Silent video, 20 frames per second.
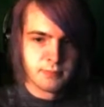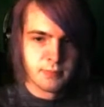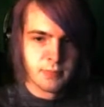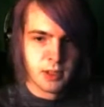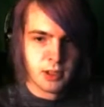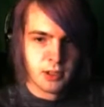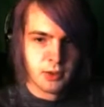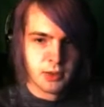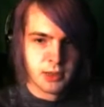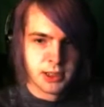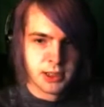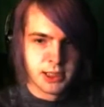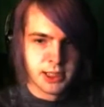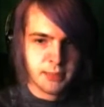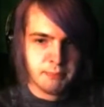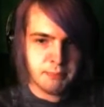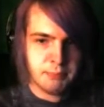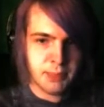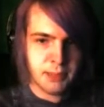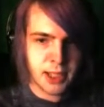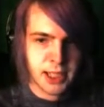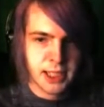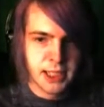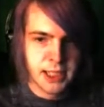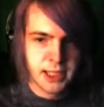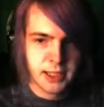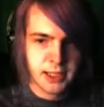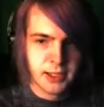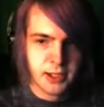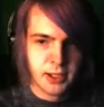What's up, buddy?
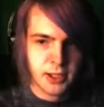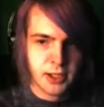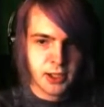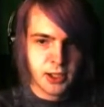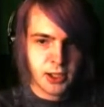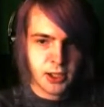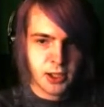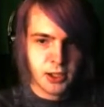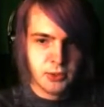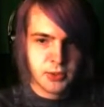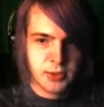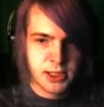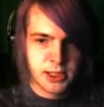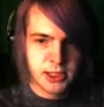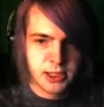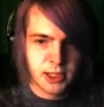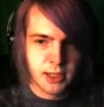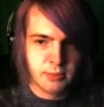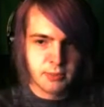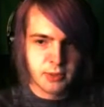Oh, what's up?